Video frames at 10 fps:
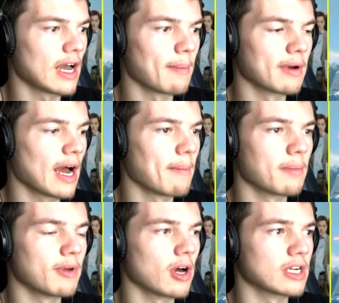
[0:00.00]
I'm gonna
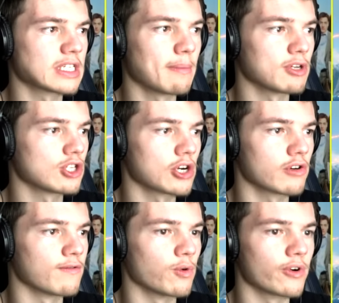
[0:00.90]
be honest, I'm a sucker for